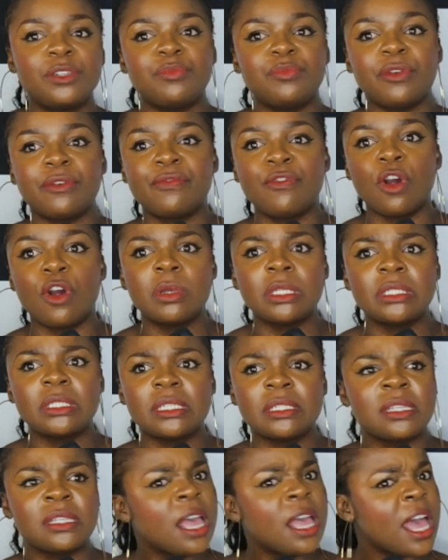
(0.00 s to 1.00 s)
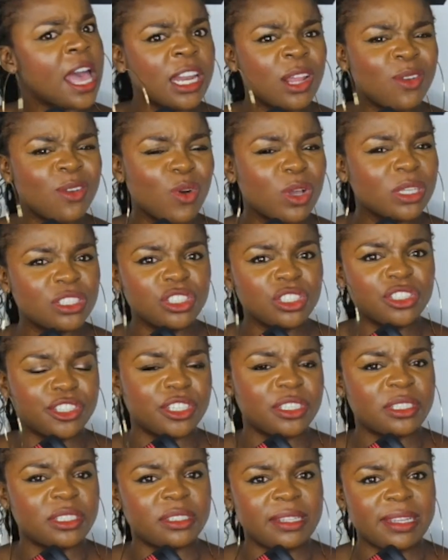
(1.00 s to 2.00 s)
performances, and it wasn't
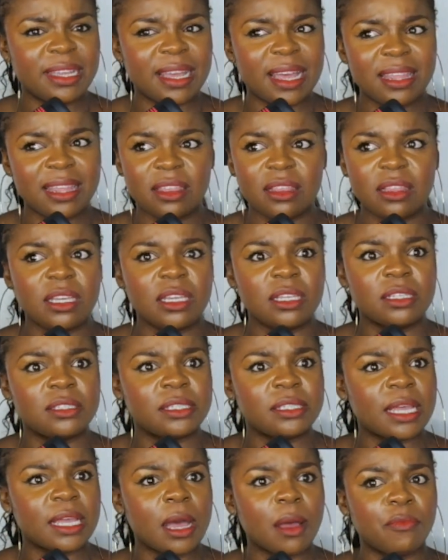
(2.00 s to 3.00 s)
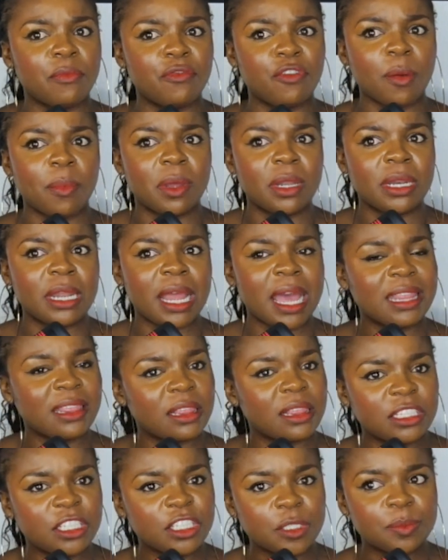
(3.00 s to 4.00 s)
just the athletes. From an
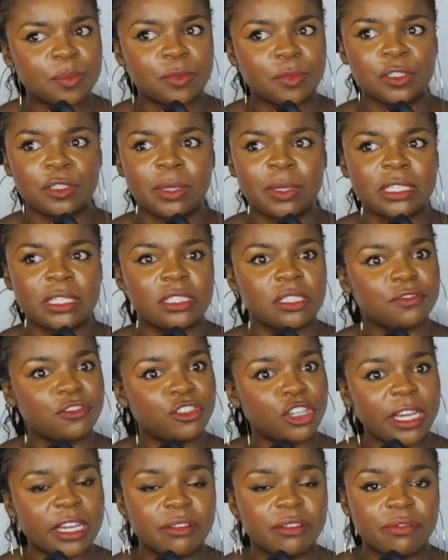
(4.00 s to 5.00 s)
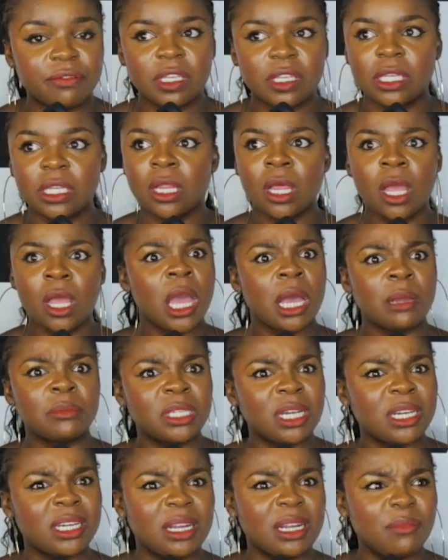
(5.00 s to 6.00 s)
athletics perspective, track and field. I'm
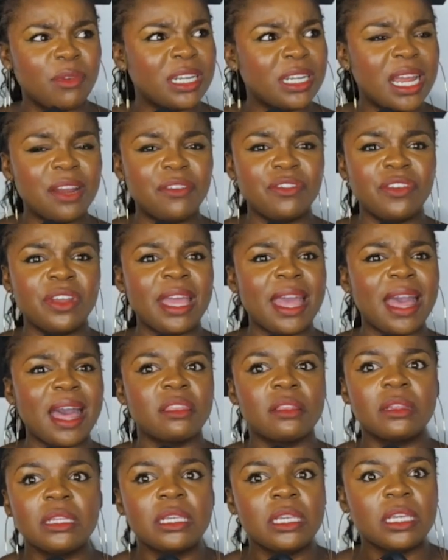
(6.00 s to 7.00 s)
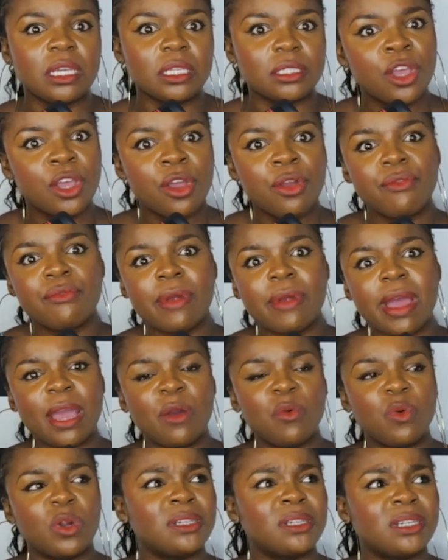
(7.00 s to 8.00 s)
talking about every athlete, right?
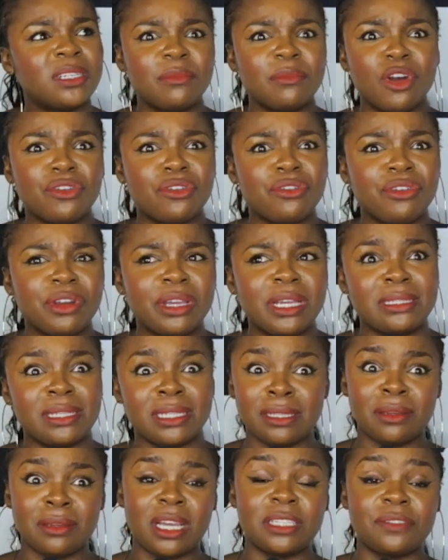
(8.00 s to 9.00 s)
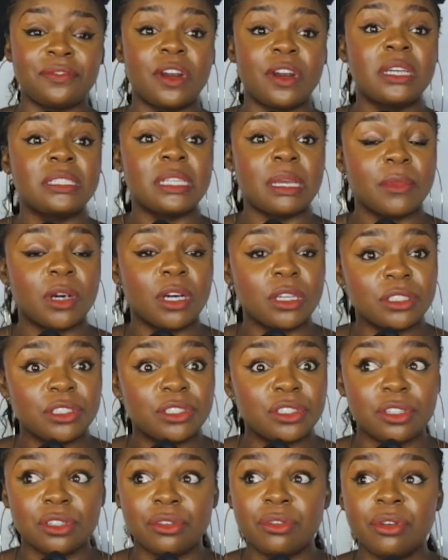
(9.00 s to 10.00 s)
We're talking about cricket. As far as I'm
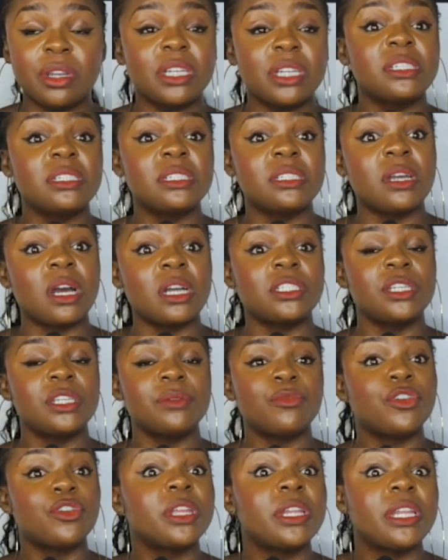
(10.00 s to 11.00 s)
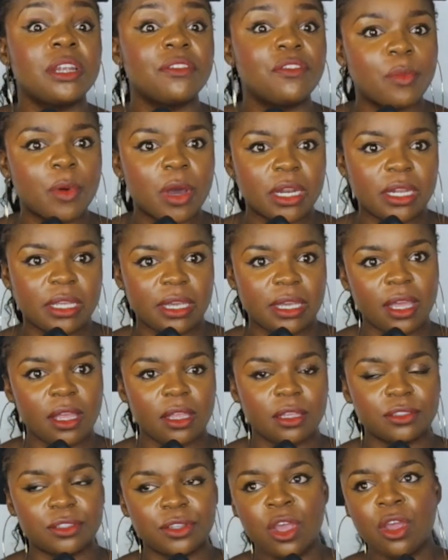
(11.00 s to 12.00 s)
concerned, the cricketers got it more than everybody
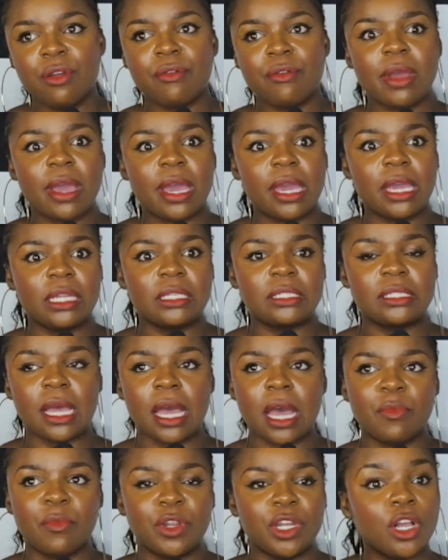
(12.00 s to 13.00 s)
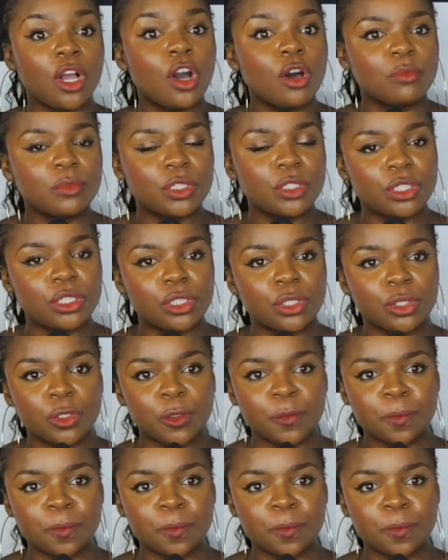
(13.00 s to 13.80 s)
else, right? When it comes to